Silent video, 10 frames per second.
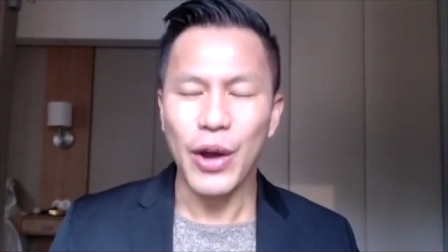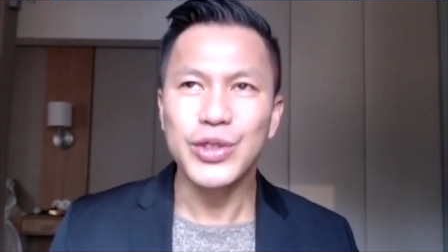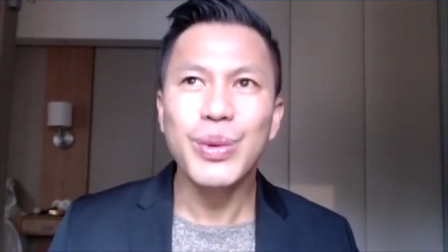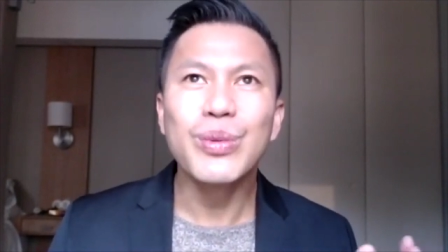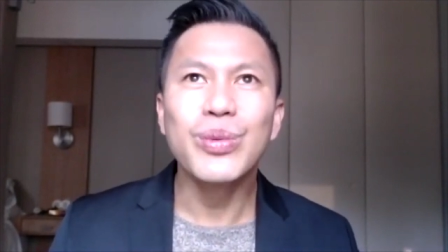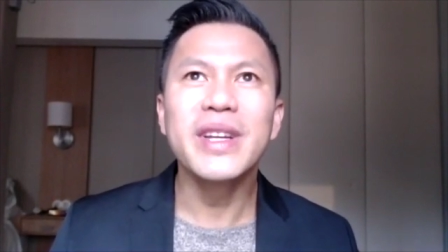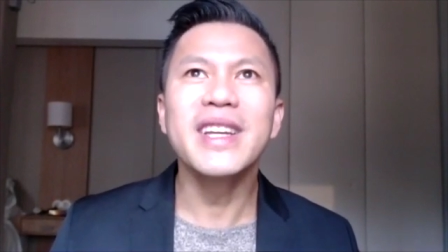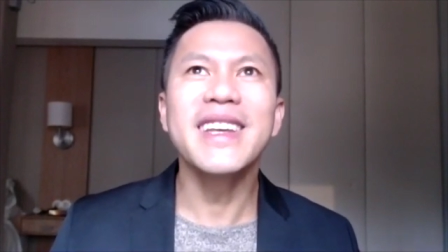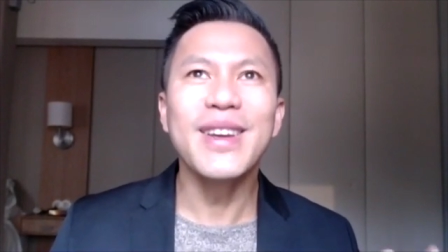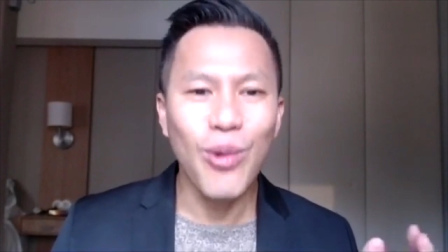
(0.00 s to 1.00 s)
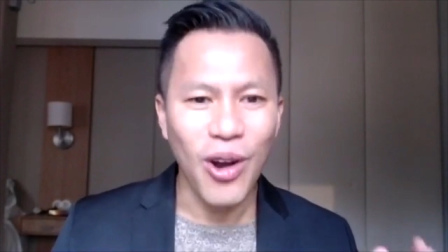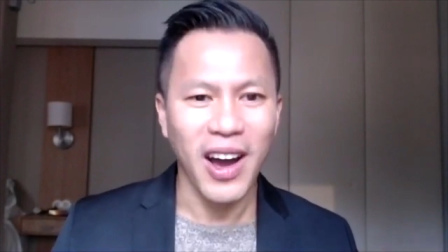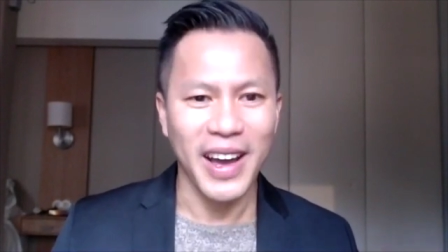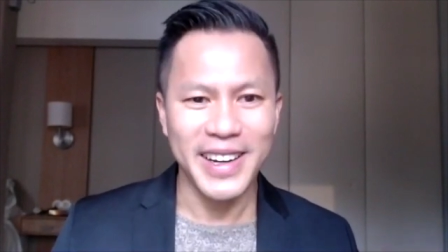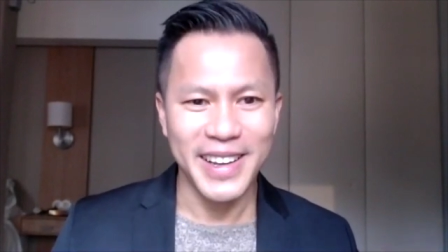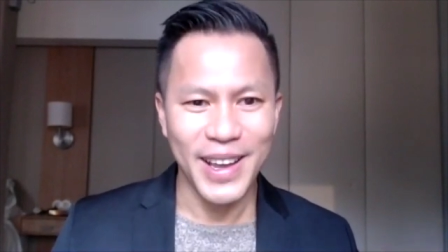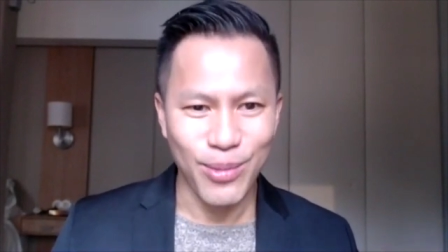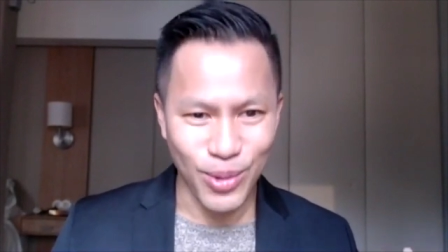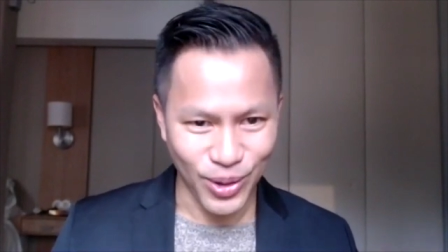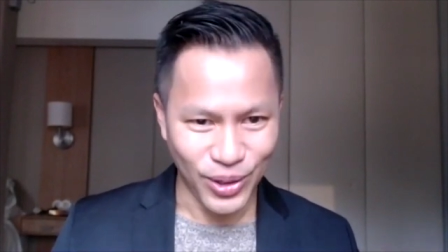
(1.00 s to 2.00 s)
Do we really want a
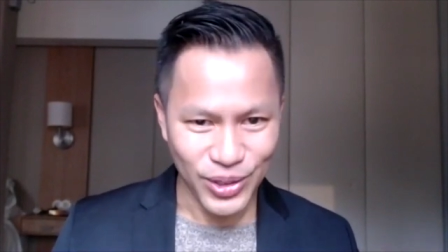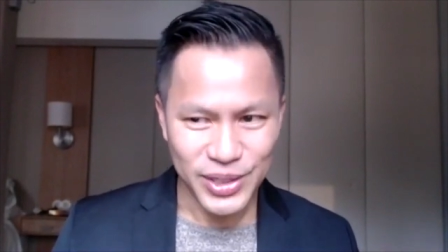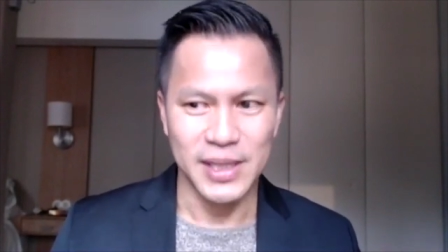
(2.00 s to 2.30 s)
world